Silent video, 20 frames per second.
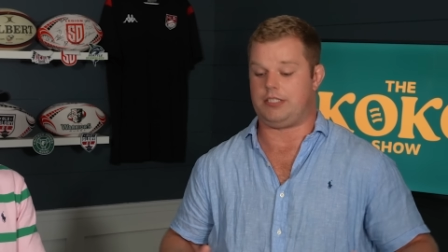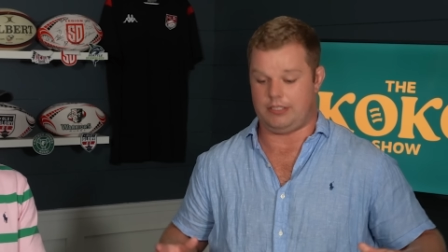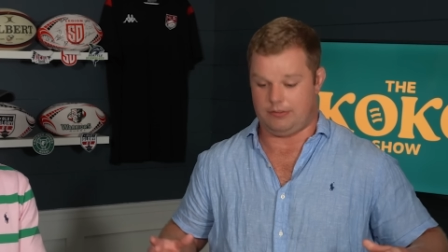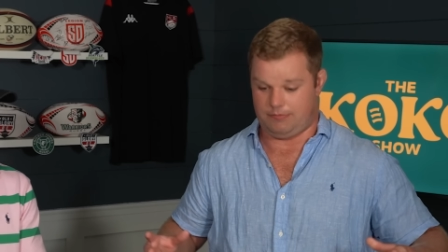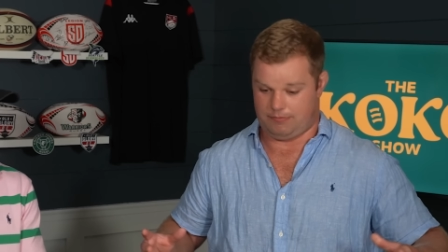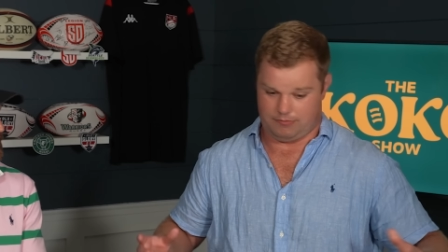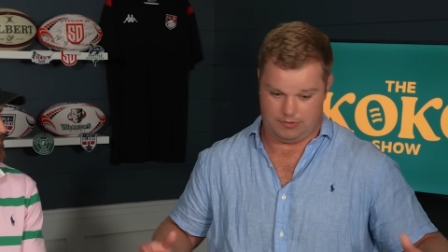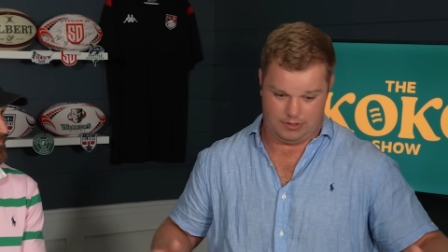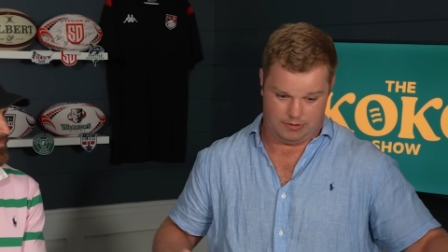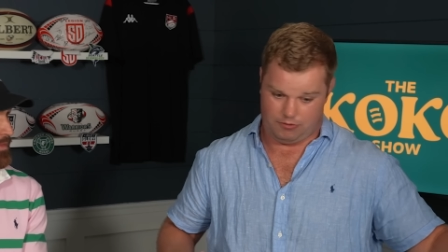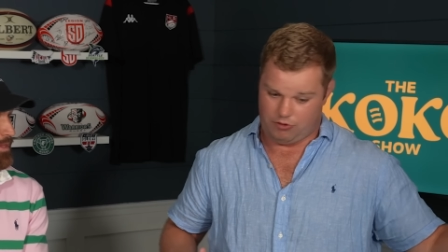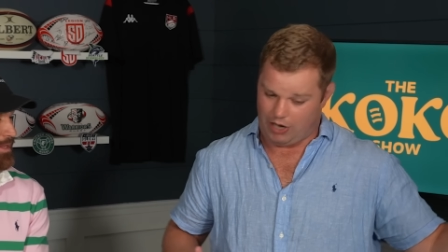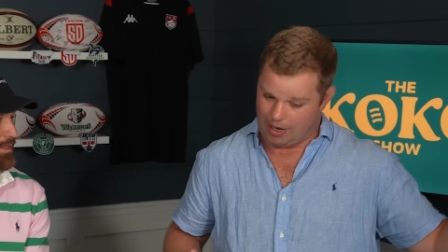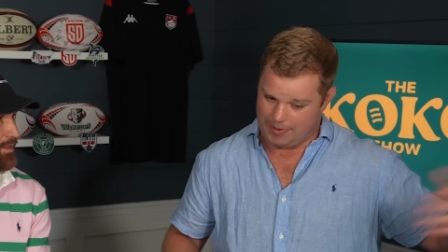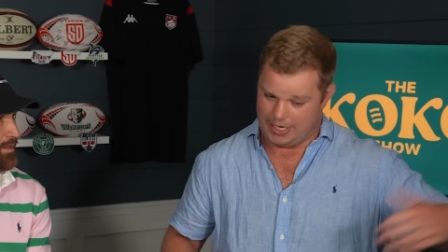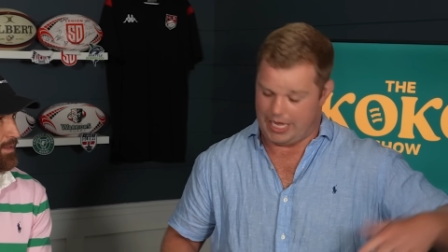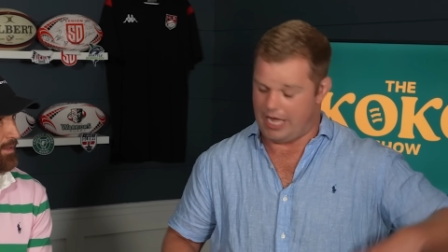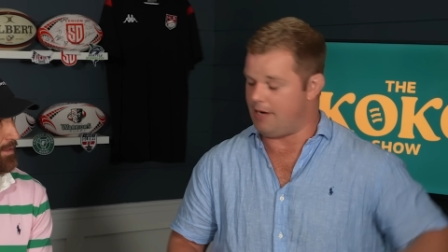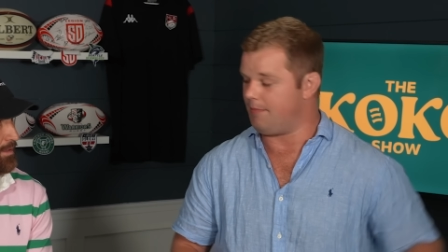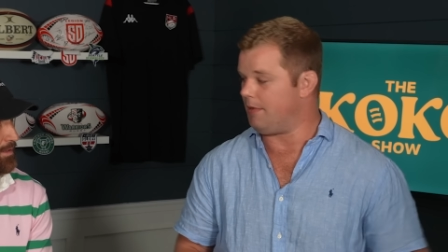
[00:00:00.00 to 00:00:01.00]
team
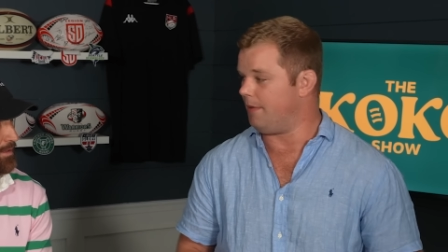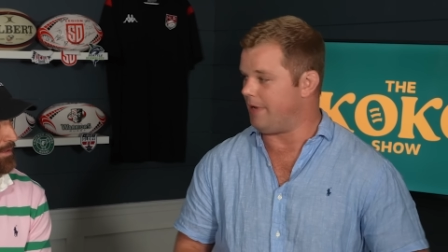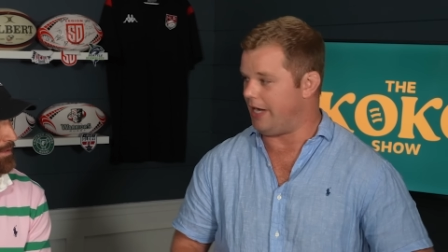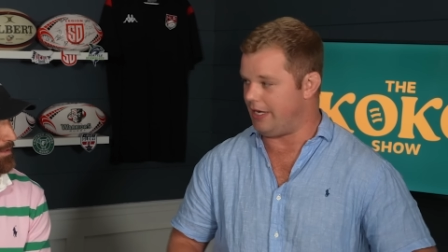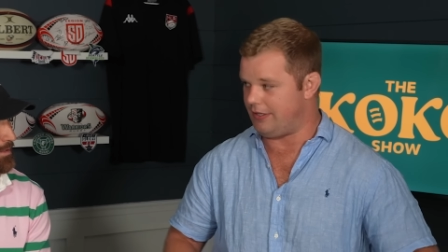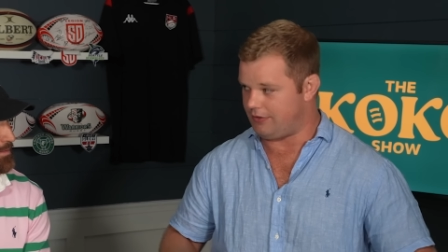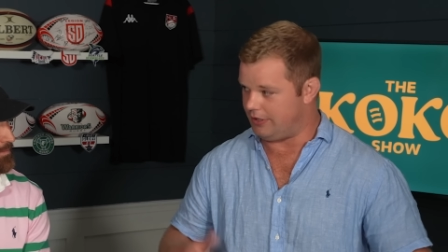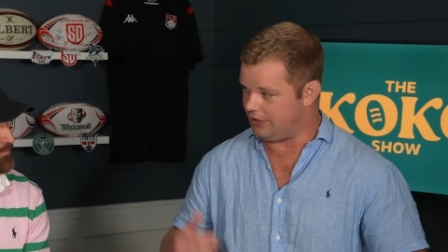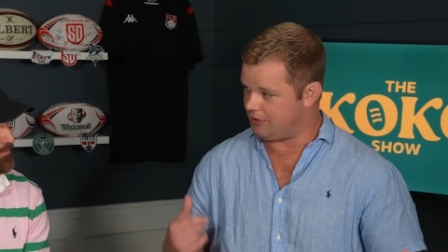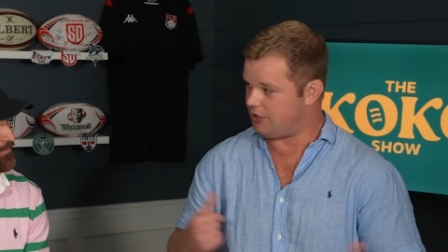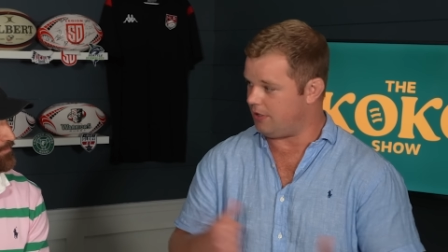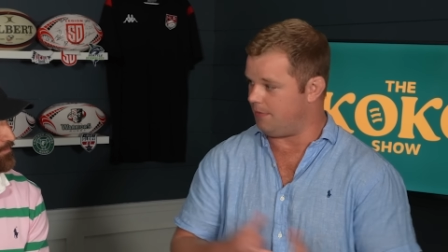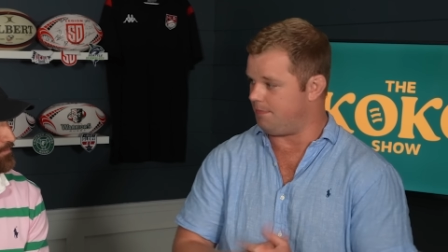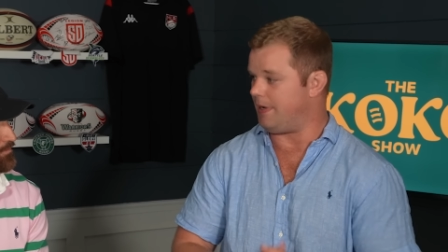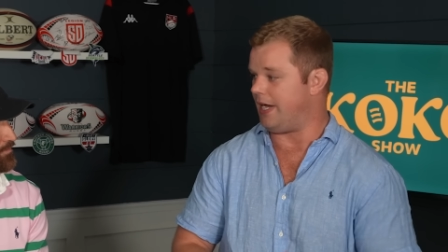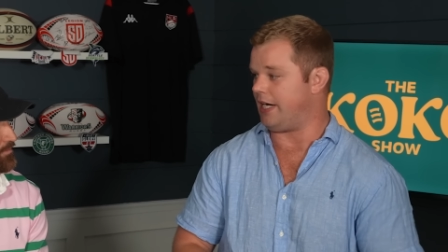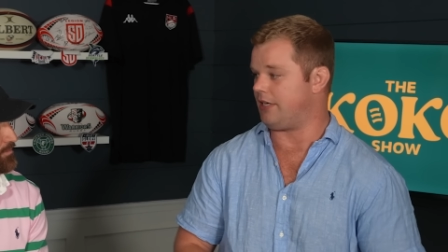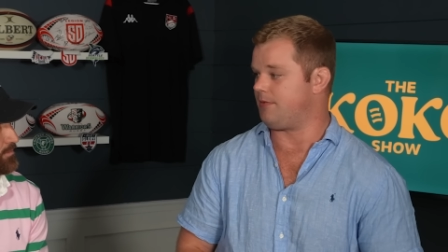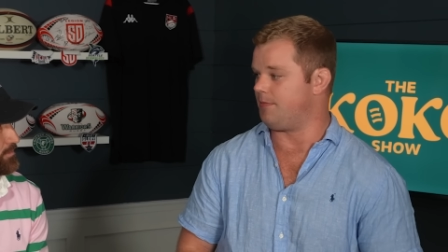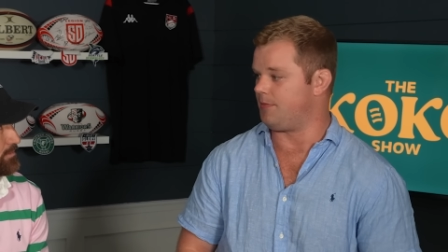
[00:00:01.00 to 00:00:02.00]
grabbing eight of my mates, let's go
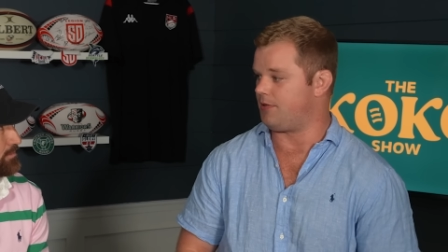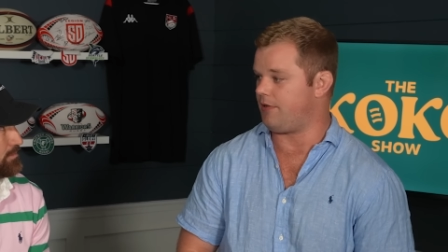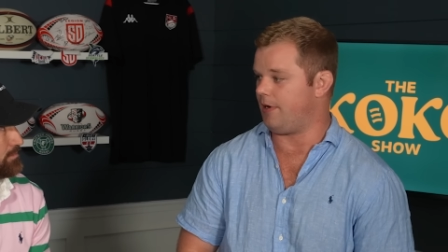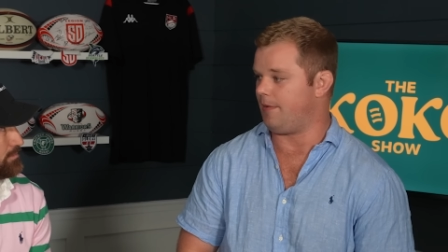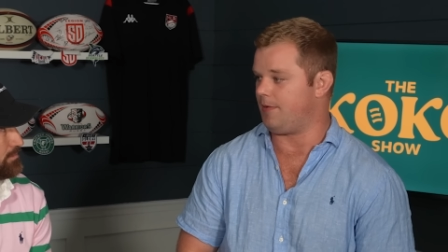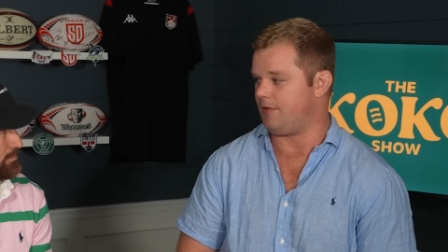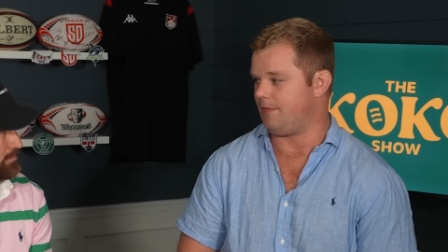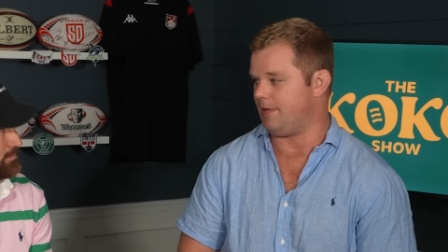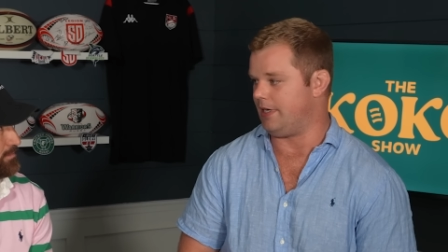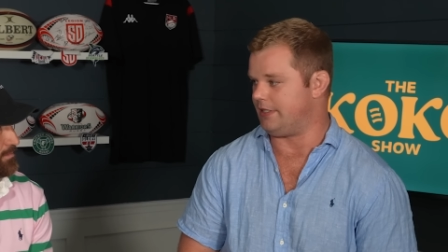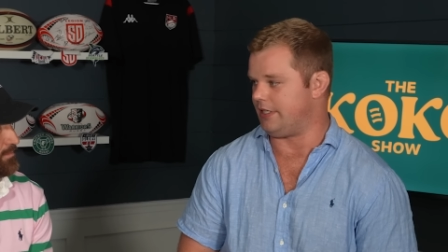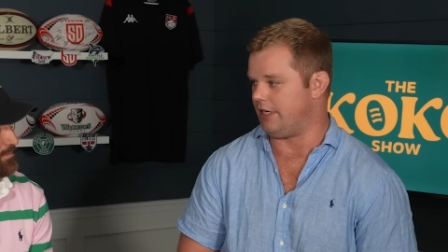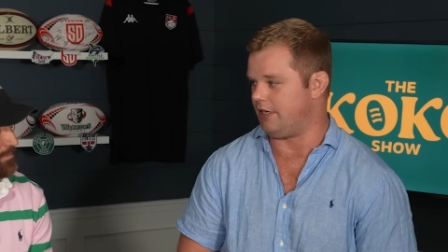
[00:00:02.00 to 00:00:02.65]
pack some scrums on my day